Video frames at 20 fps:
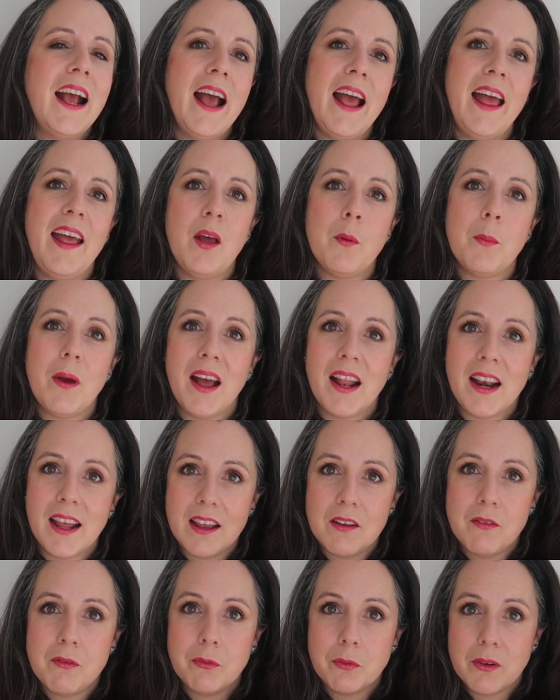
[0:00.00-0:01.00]
um, and
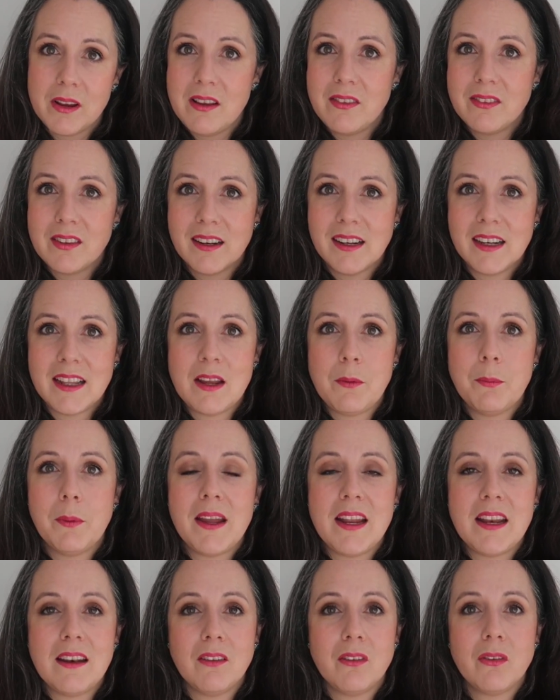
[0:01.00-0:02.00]
I've recently
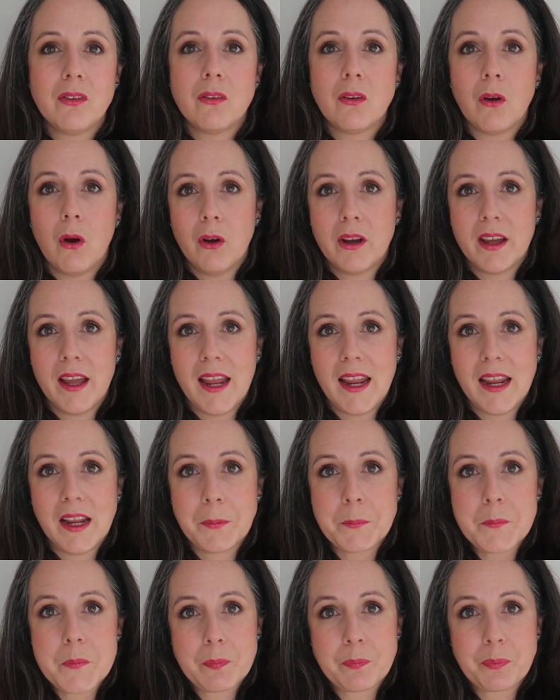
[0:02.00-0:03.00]
been
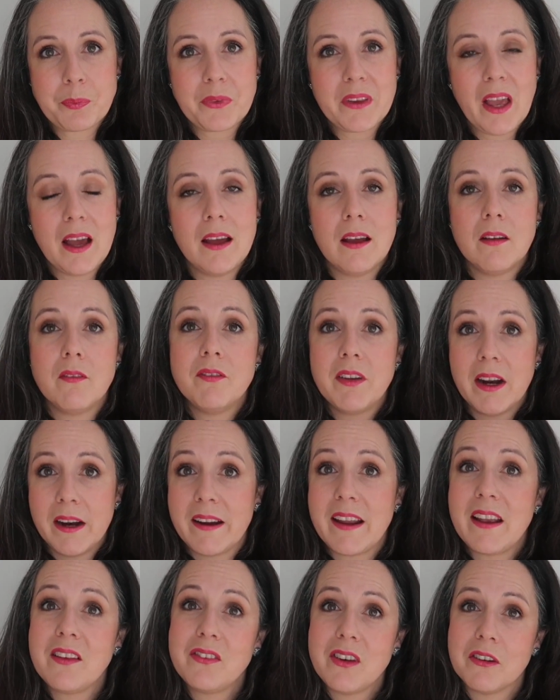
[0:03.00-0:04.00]
stocking uh,
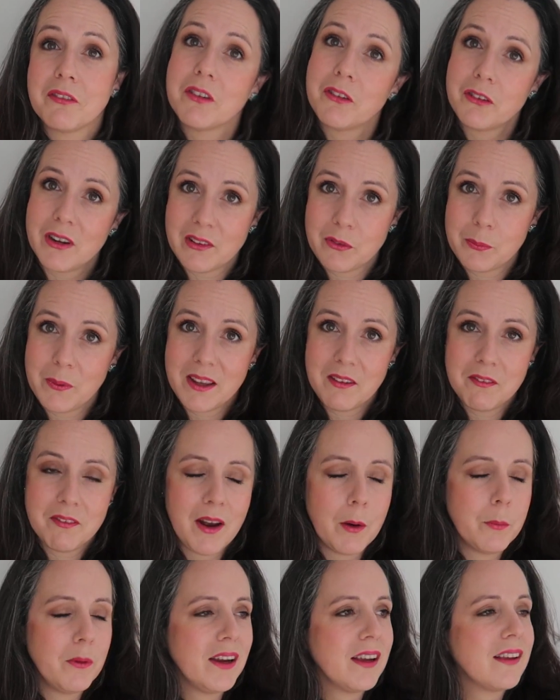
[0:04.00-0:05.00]
various different dressmaking
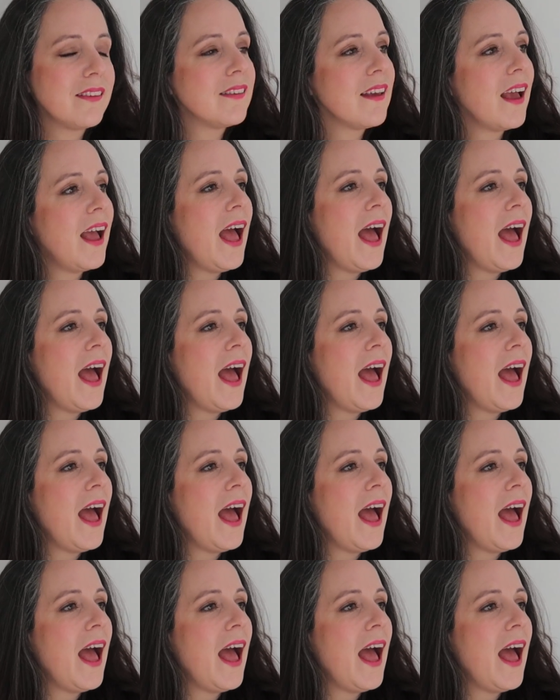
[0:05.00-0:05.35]
fabrics.